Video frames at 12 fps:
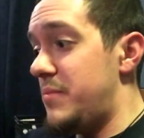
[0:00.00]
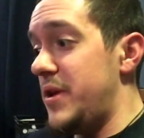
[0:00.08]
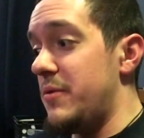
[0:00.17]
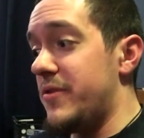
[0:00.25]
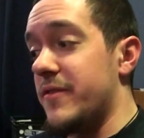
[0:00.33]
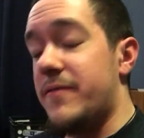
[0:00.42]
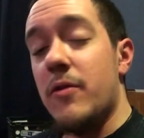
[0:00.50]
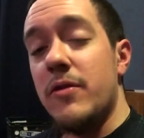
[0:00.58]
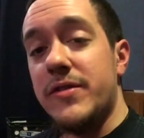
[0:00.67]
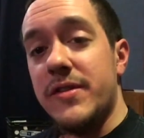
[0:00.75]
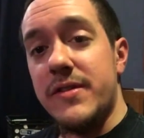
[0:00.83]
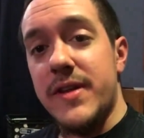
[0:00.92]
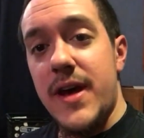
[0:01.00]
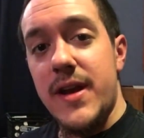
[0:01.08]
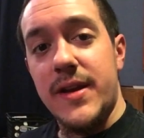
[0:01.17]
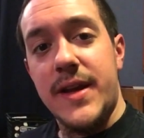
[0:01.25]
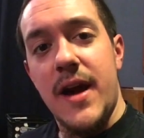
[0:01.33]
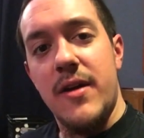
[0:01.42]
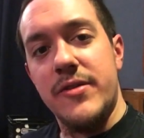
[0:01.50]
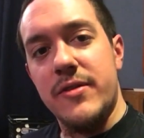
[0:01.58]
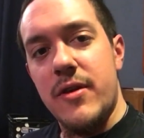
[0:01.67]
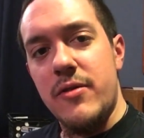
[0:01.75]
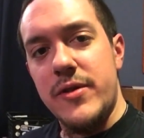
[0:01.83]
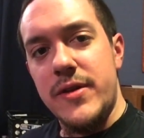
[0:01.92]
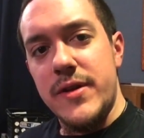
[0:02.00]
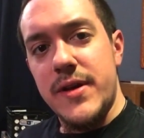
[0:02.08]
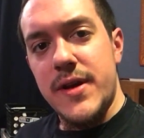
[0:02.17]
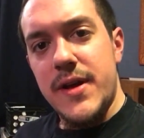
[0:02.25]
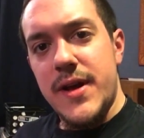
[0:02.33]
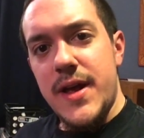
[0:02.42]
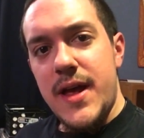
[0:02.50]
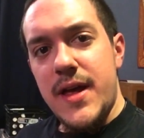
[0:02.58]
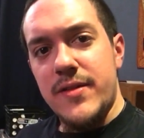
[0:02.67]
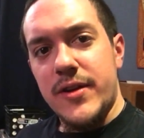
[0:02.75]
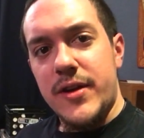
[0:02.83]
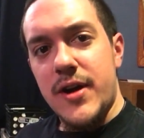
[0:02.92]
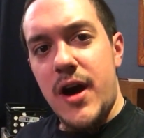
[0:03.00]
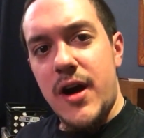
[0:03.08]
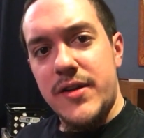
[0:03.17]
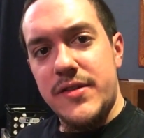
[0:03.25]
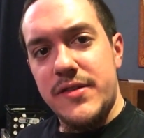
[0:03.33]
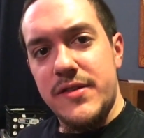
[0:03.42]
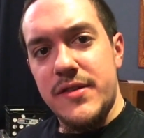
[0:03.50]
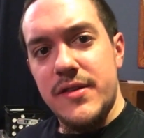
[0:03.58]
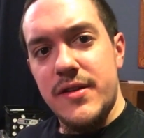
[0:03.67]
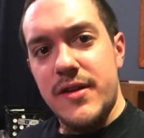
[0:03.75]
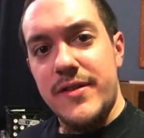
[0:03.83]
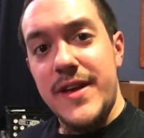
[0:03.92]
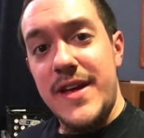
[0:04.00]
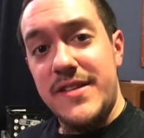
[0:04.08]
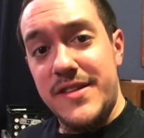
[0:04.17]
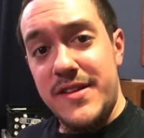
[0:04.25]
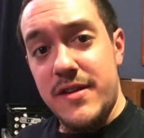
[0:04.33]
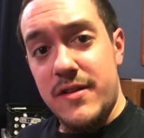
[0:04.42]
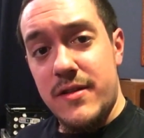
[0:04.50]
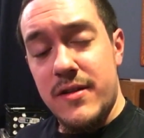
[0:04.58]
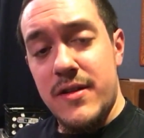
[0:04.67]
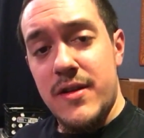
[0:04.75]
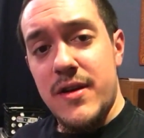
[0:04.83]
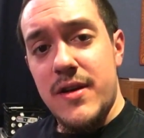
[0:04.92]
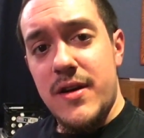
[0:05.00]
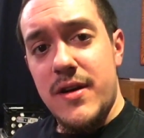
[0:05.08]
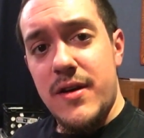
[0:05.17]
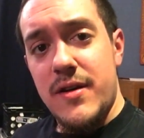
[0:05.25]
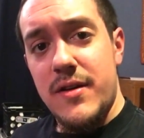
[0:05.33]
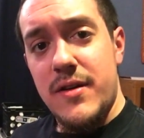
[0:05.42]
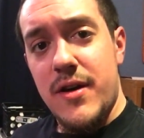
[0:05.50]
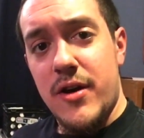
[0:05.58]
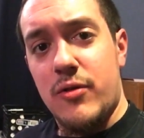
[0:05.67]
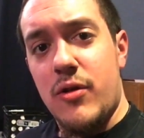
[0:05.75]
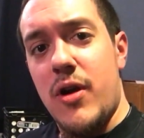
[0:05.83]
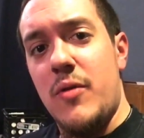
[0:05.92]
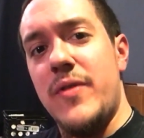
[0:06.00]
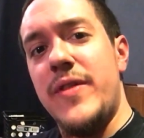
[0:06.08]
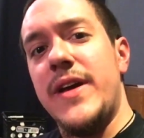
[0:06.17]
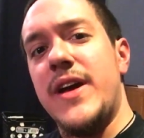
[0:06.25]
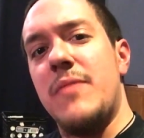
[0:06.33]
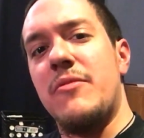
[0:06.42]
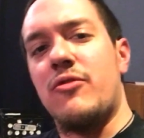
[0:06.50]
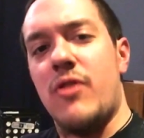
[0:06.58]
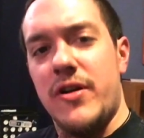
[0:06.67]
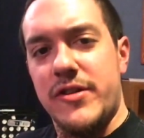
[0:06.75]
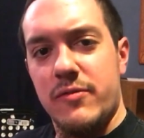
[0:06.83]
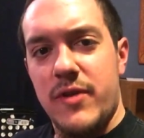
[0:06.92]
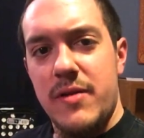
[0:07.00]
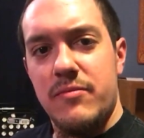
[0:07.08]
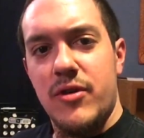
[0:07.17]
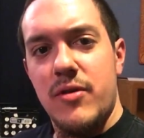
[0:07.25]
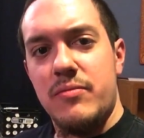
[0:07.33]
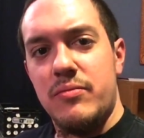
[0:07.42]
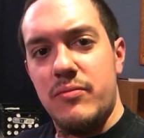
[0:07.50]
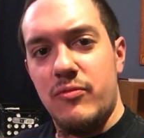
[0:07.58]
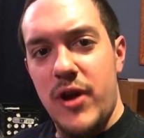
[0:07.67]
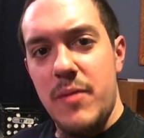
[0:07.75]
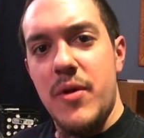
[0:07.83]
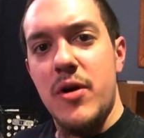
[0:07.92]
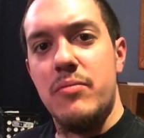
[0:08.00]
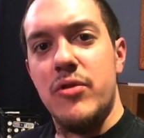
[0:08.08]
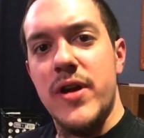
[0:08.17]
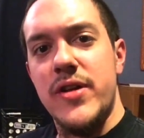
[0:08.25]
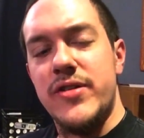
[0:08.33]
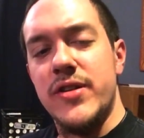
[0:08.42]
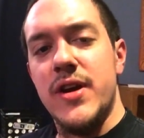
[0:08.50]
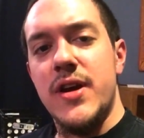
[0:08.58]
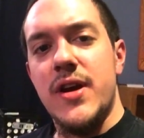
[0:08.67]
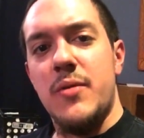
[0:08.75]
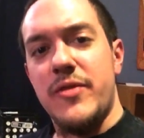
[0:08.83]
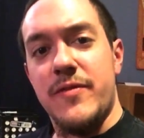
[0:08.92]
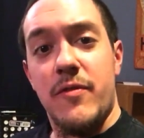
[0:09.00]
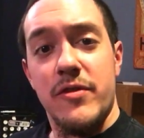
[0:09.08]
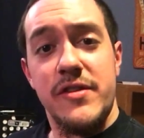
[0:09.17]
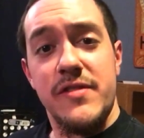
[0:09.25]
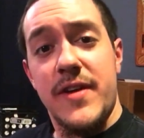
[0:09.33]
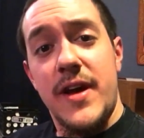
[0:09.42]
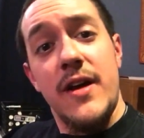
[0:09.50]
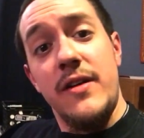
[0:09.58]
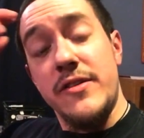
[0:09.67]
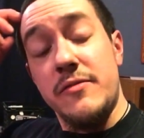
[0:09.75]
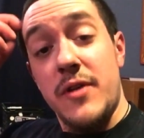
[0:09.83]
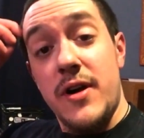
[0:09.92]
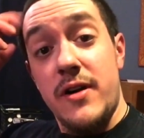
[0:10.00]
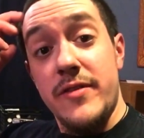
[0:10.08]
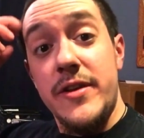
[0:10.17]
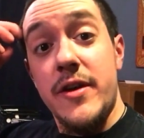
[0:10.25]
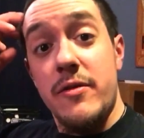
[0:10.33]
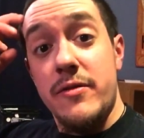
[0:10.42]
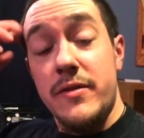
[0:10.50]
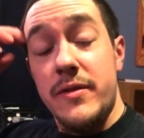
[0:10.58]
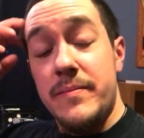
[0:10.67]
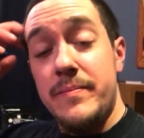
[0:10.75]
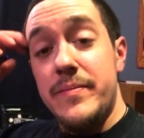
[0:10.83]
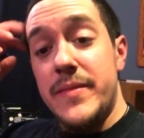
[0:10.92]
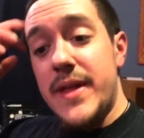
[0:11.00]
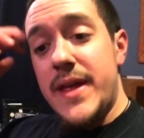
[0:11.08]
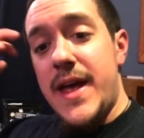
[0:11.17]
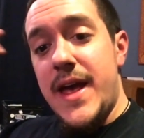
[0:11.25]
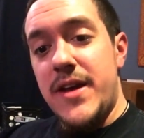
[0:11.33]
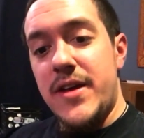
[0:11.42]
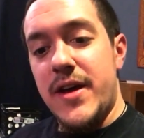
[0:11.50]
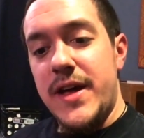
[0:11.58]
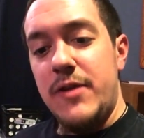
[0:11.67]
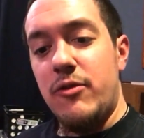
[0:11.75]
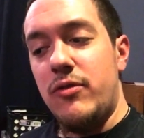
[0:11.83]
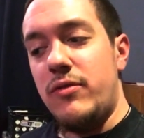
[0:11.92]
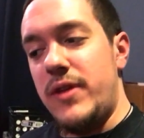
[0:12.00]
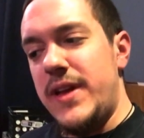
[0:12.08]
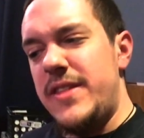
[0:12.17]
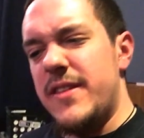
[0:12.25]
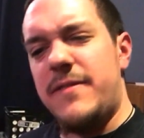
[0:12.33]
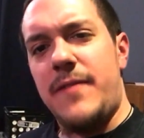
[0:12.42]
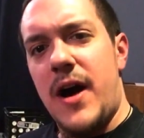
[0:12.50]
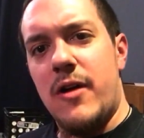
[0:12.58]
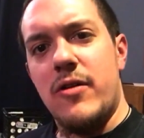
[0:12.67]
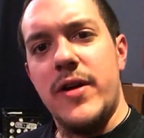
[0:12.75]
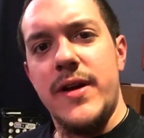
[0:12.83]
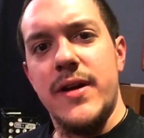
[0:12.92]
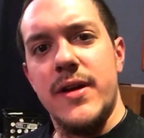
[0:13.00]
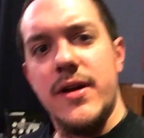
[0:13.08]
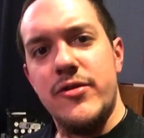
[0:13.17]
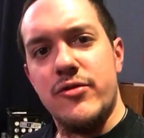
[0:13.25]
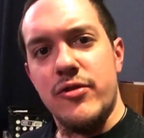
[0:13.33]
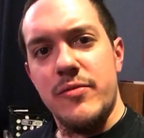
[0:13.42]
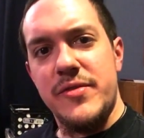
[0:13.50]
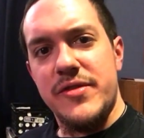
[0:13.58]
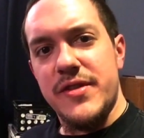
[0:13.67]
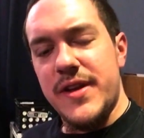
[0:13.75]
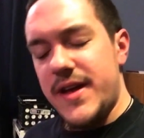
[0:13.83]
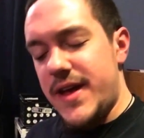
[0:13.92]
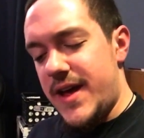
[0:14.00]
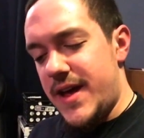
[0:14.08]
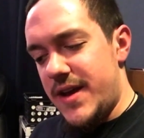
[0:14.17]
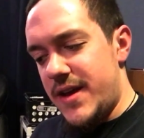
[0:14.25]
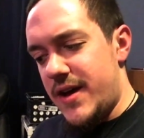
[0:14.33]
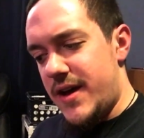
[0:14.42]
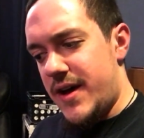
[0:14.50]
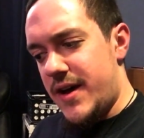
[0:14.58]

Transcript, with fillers: be with the forces that encounter Odin and the gods, the Aesir, when they come across the rainbow bridge with the forces of Hel as well and the Jotun, and he will lead the fiery troops, and